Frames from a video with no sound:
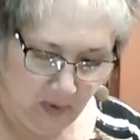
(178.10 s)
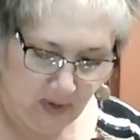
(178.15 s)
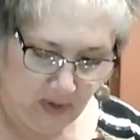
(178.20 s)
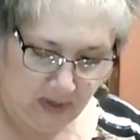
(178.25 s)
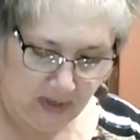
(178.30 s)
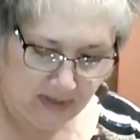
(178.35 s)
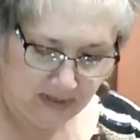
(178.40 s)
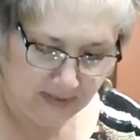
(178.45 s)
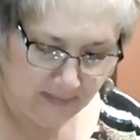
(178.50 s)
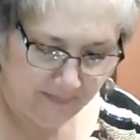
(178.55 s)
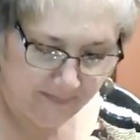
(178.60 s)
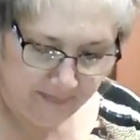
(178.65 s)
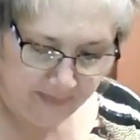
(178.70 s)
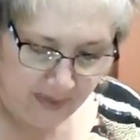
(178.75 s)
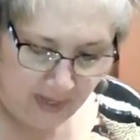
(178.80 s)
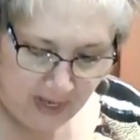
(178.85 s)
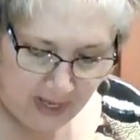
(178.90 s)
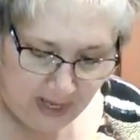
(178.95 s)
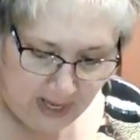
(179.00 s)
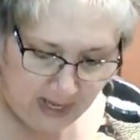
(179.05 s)
Oh, here it is.
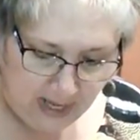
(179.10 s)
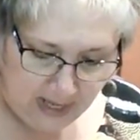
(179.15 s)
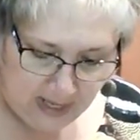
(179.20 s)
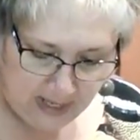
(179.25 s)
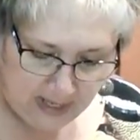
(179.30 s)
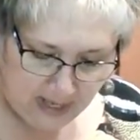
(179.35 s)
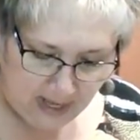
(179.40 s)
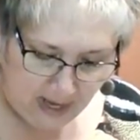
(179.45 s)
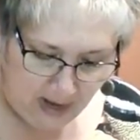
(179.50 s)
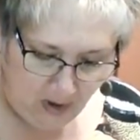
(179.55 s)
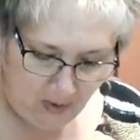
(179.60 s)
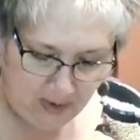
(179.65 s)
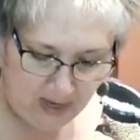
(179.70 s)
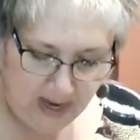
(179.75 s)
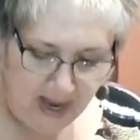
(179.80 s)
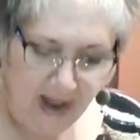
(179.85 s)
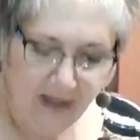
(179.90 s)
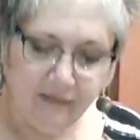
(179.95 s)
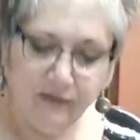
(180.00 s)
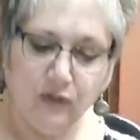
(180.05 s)
I
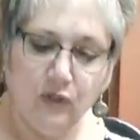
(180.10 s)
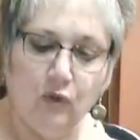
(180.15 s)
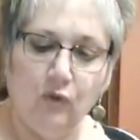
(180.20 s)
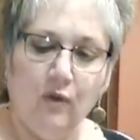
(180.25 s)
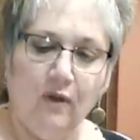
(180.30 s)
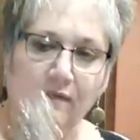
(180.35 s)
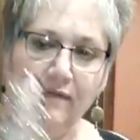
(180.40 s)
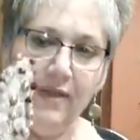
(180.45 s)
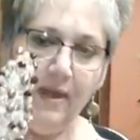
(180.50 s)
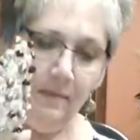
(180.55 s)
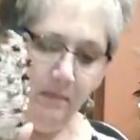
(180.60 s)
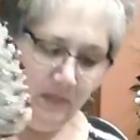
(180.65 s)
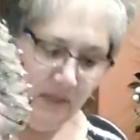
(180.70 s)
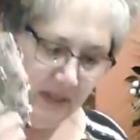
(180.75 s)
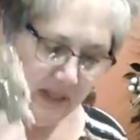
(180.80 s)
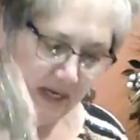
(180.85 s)
already have two of them